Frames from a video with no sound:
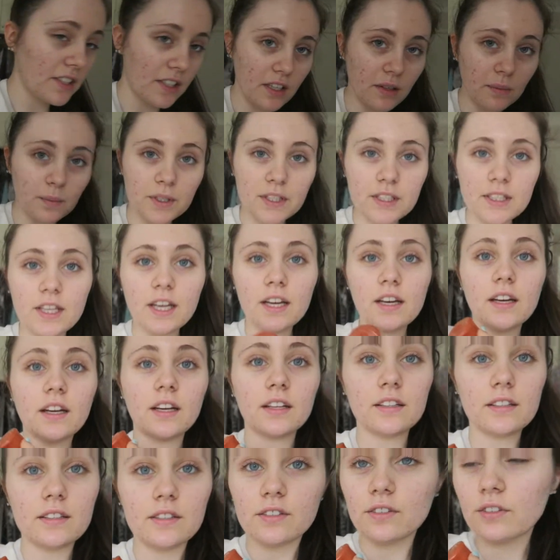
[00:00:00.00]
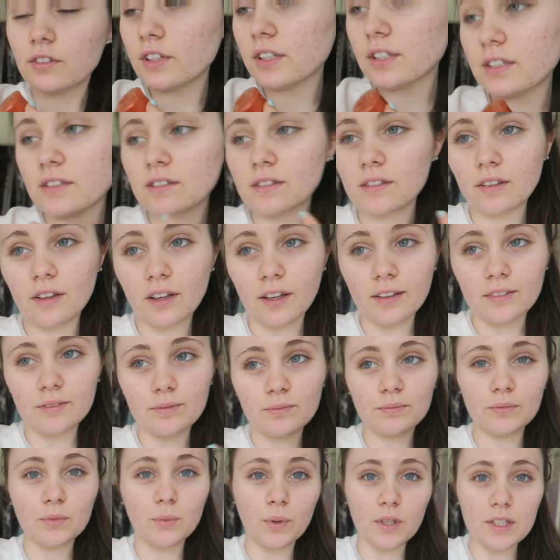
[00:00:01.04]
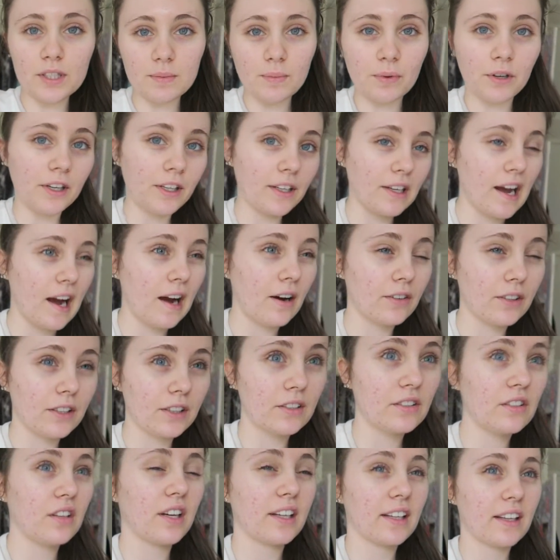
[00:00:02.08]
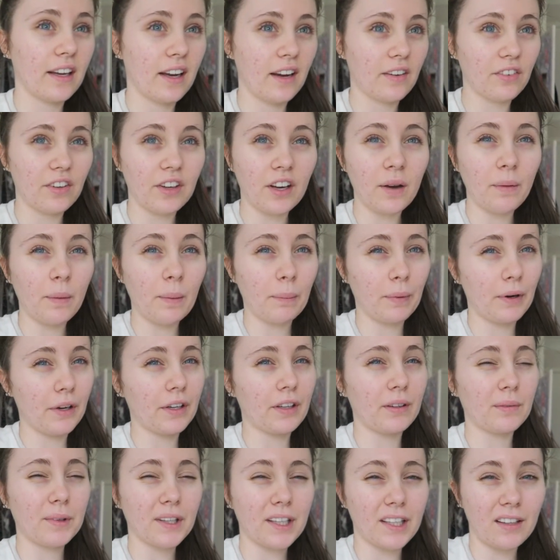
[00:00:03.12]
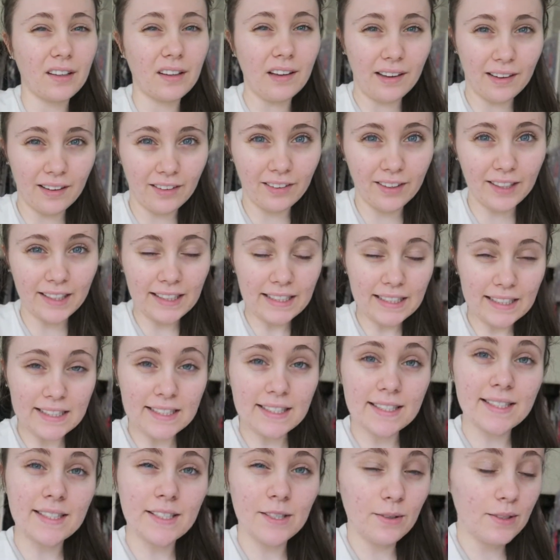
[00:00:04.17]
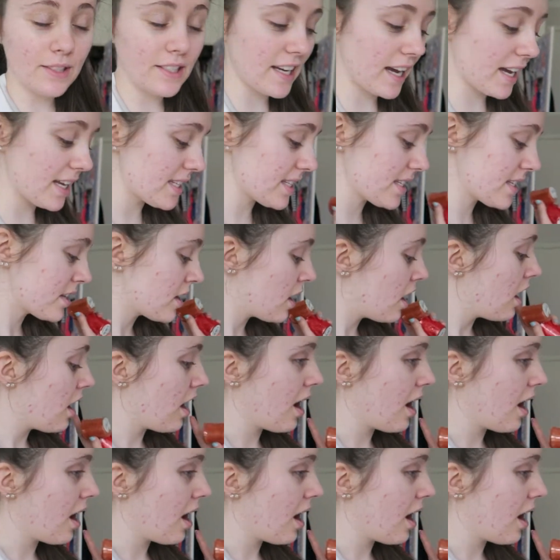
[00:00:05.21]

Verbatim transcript: cinnamon scent, hence the reason like one's burning now and it like every time I burn it I'm like oh, I don't like it, it's too intense.